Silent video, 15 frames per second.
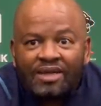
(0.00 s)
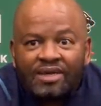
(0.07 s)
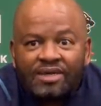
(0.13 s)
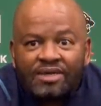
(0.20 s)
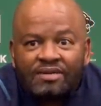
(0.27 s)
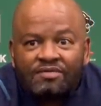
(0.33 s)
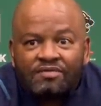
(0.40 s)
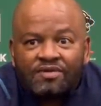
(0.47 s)

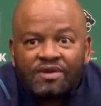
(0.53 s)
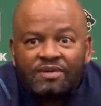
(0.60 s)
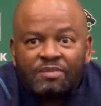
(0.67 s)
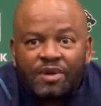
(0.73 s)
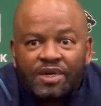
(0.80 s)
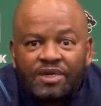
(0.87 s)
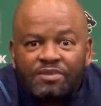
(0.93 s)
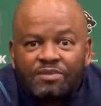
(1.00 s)
this for the
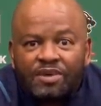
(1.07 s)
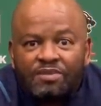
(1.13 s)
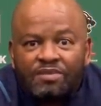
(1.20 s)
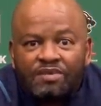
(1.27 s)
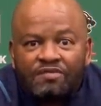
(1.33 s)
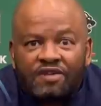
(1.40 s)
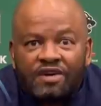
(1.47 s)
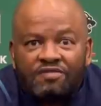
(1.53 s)
past
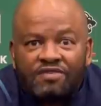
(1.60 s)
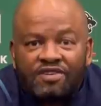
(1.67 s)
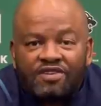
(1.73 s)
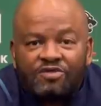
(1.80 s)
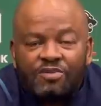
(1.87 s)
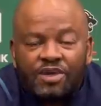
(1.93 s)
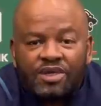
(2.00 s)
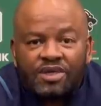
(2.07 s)
maybe
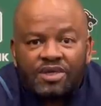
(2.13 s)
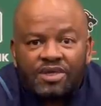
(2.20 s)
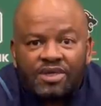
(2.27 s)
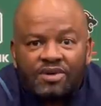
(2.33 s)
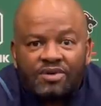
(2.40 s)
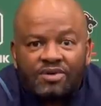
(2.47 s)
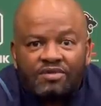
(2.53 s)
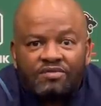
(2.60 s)
5-6 matches
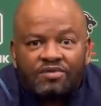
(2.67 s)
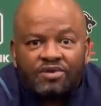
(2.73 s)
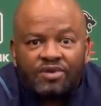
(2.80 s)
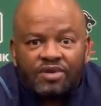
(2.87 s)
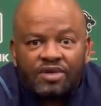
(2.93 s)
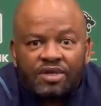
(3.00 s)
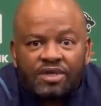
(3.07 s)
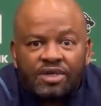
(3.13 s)
now, if you
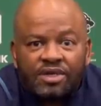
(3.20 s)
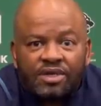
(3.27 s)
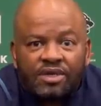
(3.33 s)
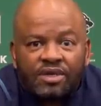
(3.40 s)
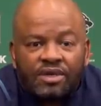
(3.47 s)
notice.